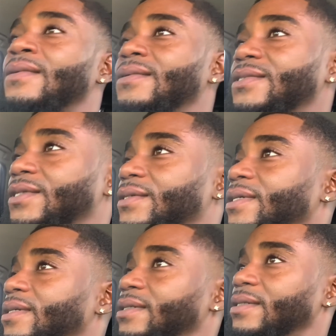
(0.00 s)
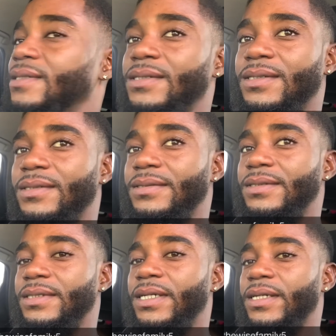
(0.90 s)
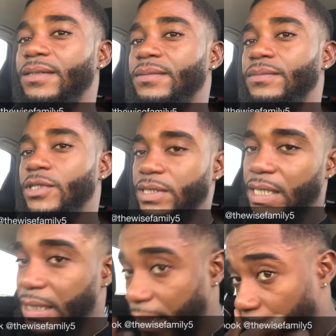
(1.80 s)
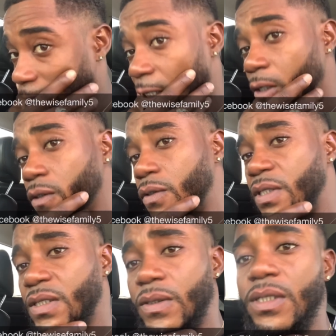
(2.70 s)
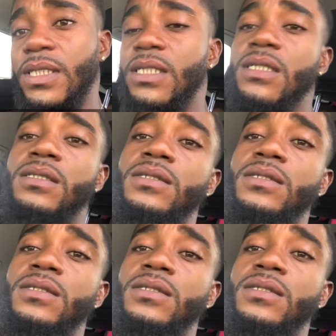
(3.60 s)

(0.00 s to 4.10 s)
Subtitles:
So, yeah. Just get all your haircut, you know, on the thing.